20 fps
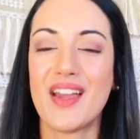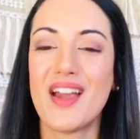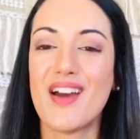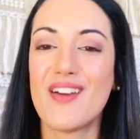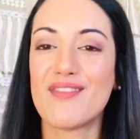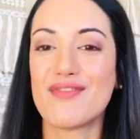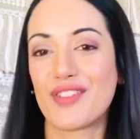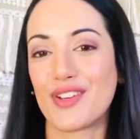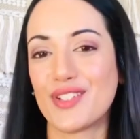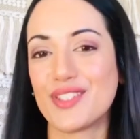
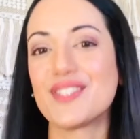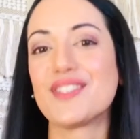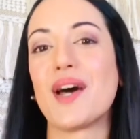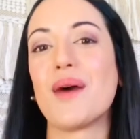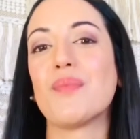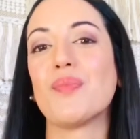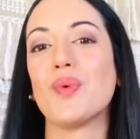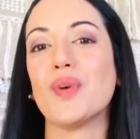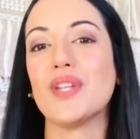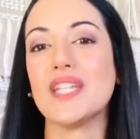First
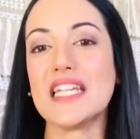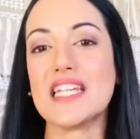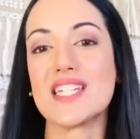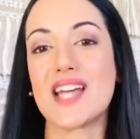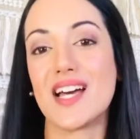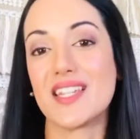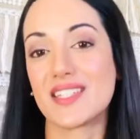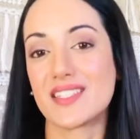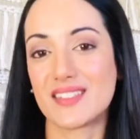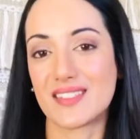up, we need to
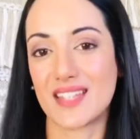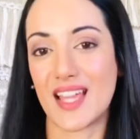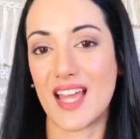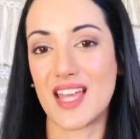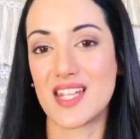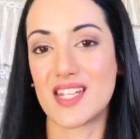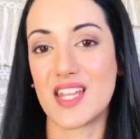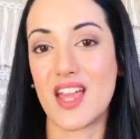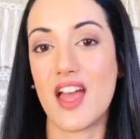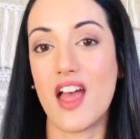
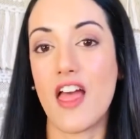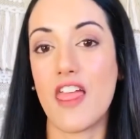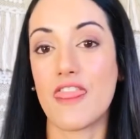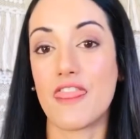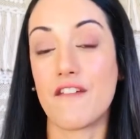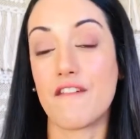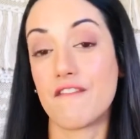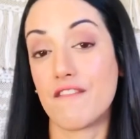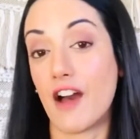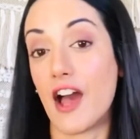understand the
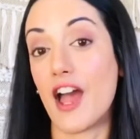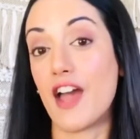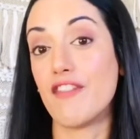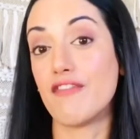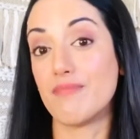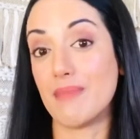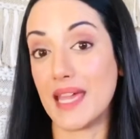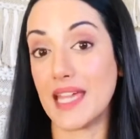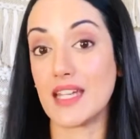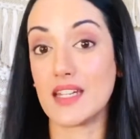five
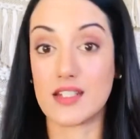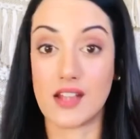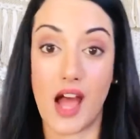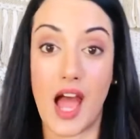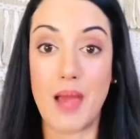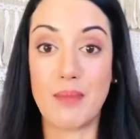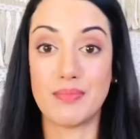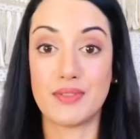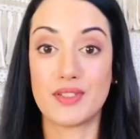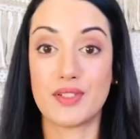main
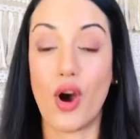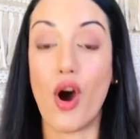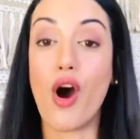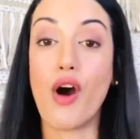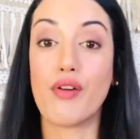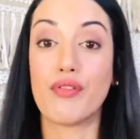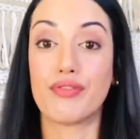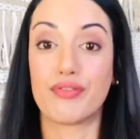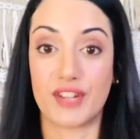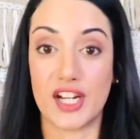types
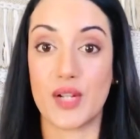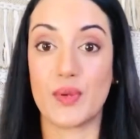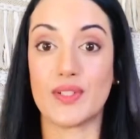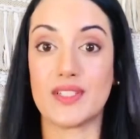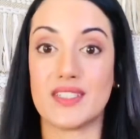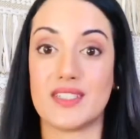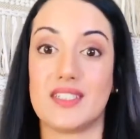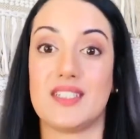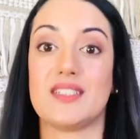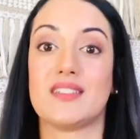of
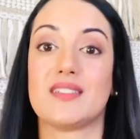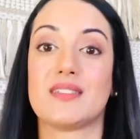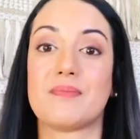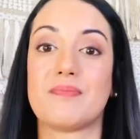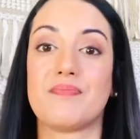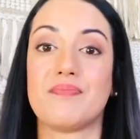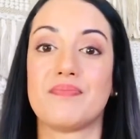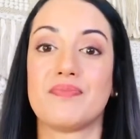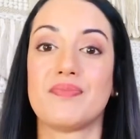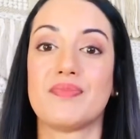frequencies.
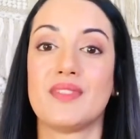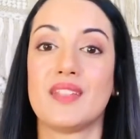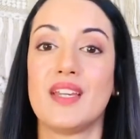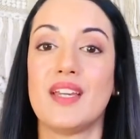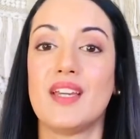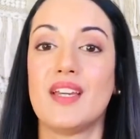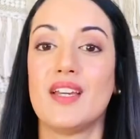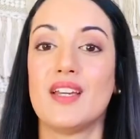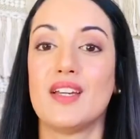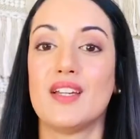
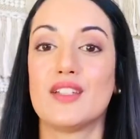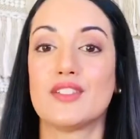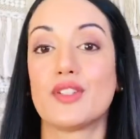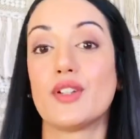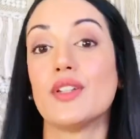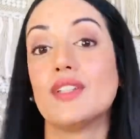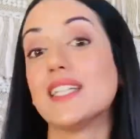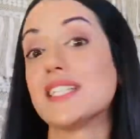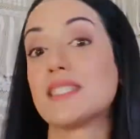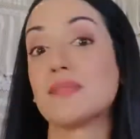So
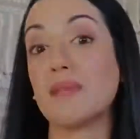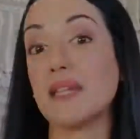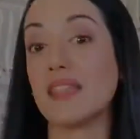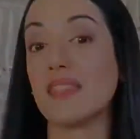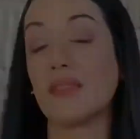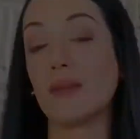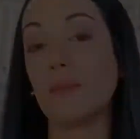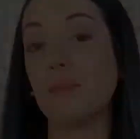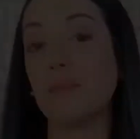let's meet them.